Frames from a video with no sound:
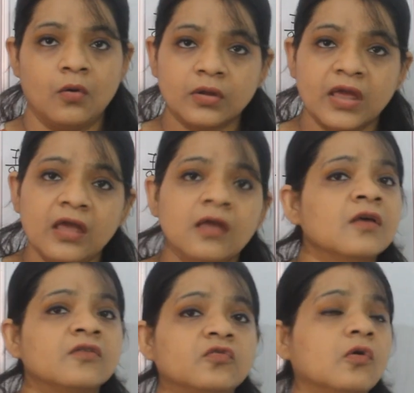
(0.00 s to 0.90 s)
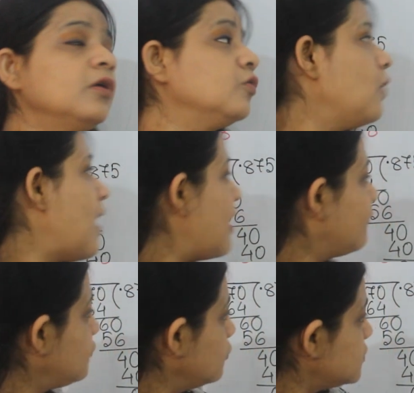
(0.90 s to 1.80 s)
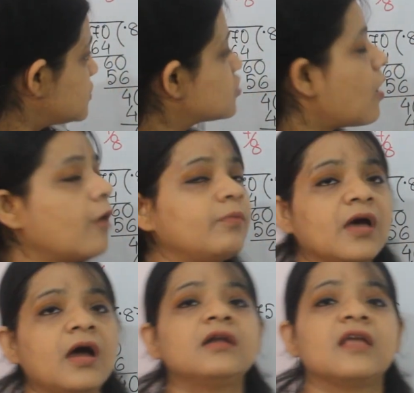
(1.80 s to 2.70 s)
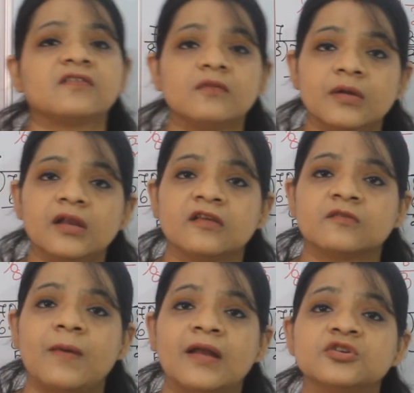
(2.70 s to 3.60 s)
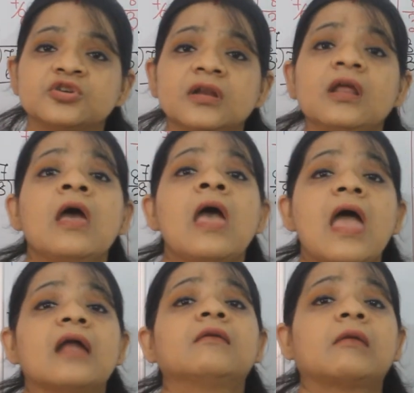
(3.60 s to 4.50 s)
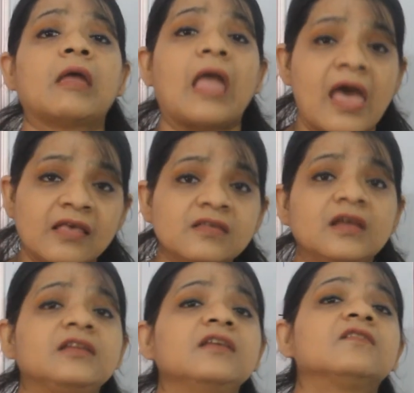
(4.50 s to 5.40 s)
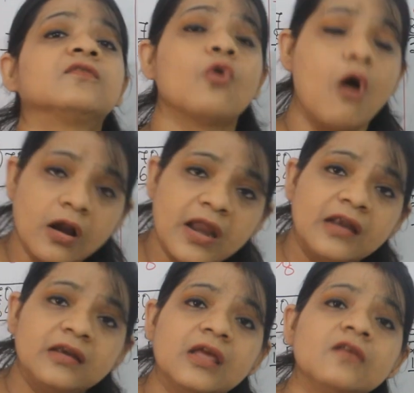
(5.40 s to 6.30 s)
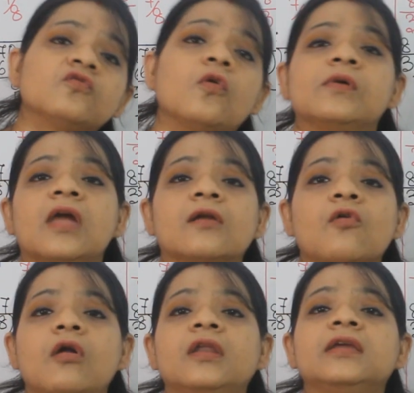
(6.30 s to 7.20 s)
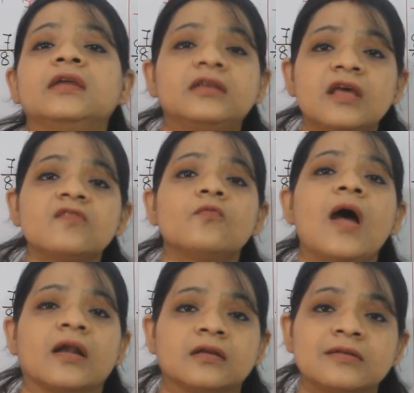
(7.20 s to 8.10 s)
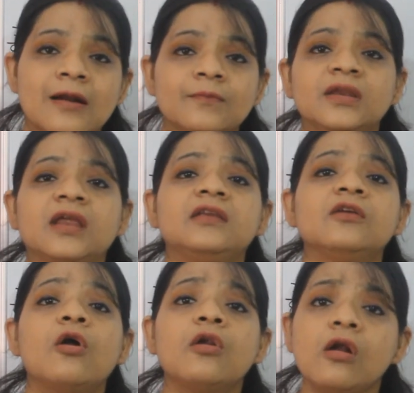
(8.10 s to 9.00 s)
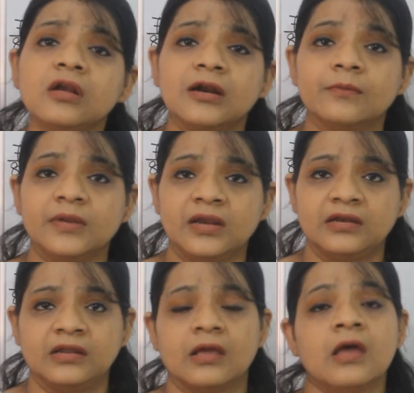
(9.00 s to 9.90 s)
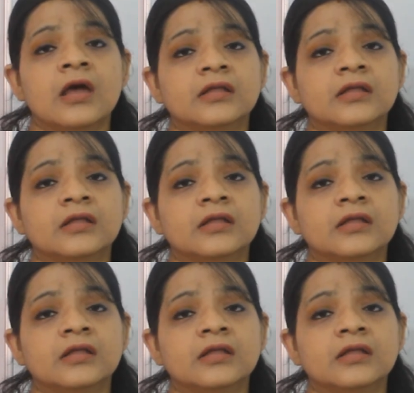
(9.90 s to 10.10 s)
Okay, so you have to stop the decimal expansion, and as it is non-ending, so we are calling it as what? Terminating or non-terminating.